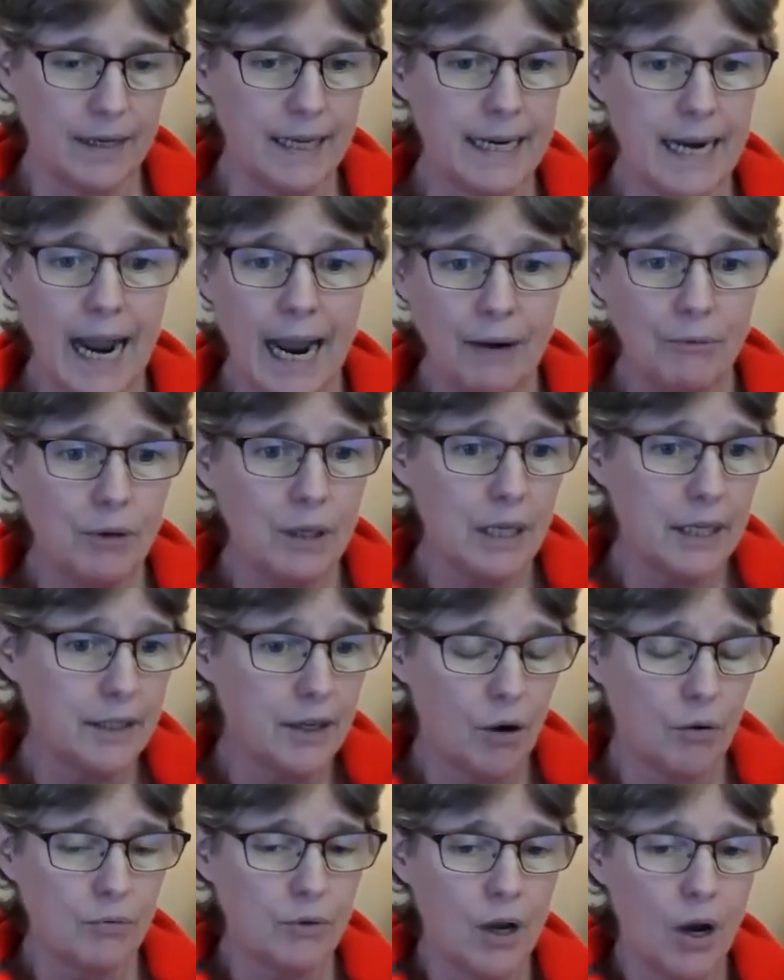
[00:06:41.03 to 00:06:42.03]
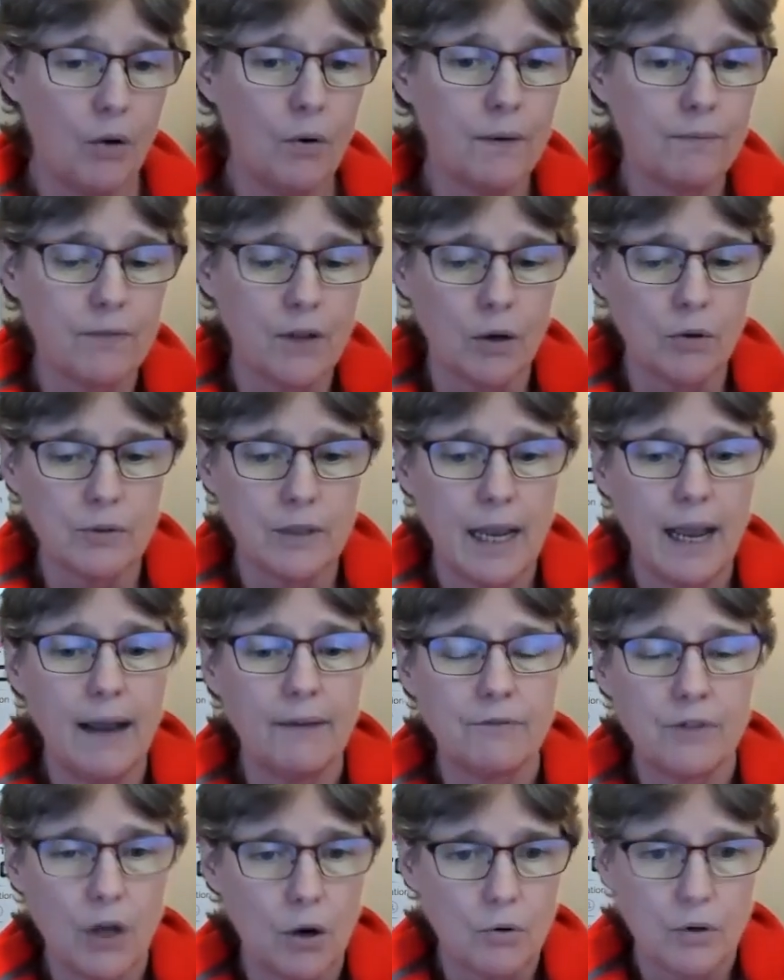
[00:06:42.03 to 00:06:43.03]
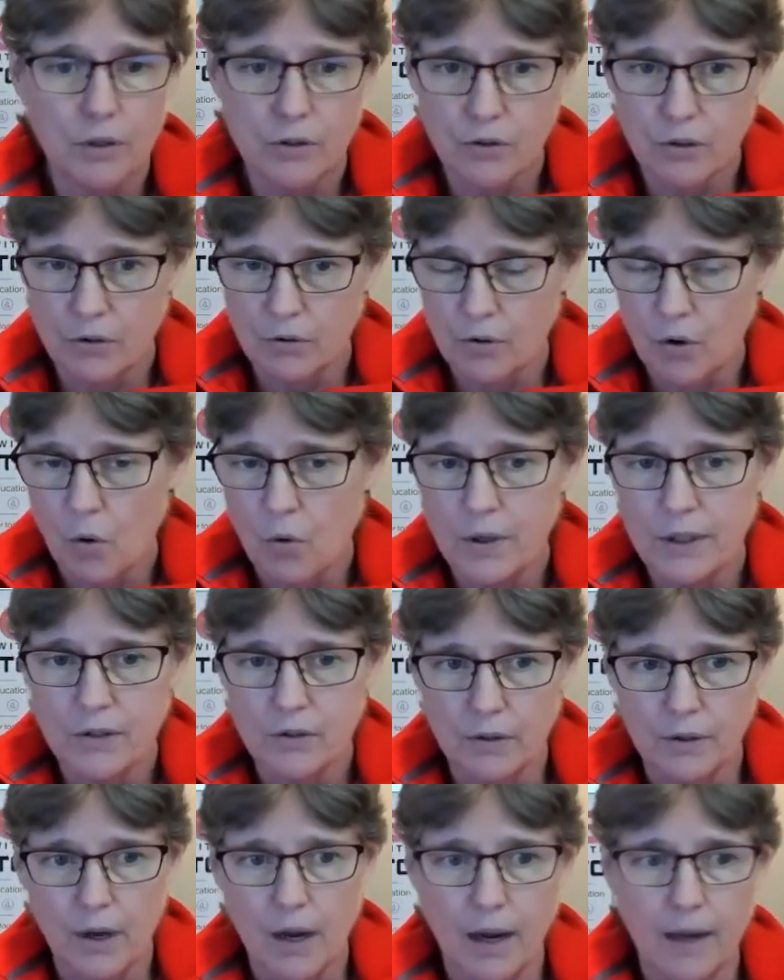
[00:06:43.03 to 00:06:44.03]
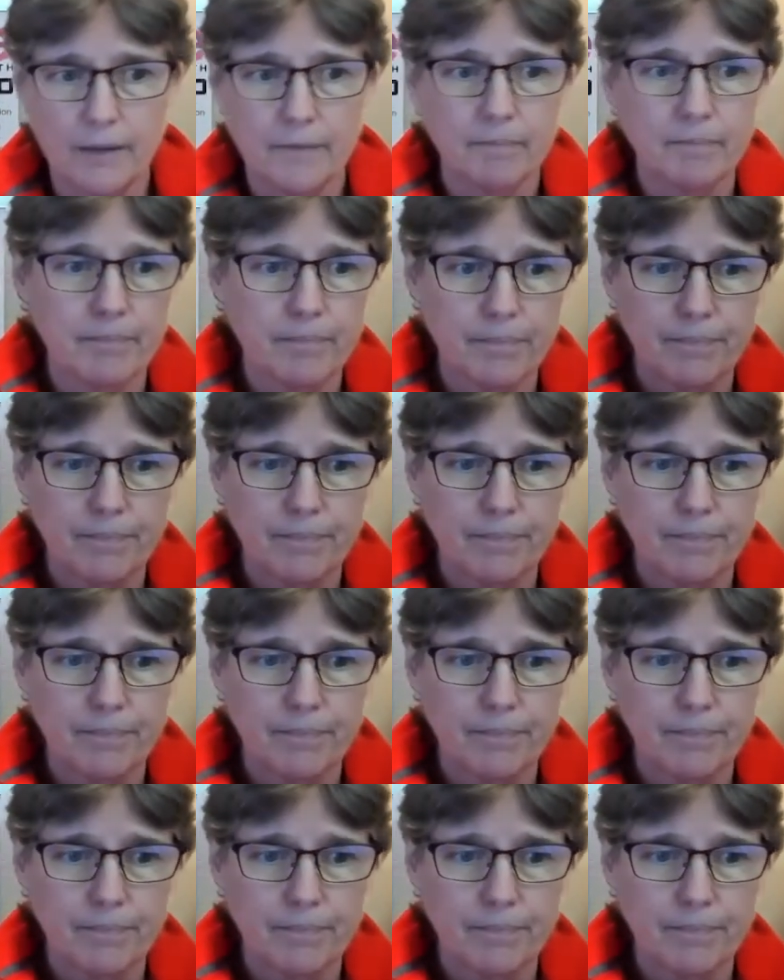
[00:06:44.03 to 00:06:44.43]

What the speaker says: And I really don't know if those have tokens or coins or not.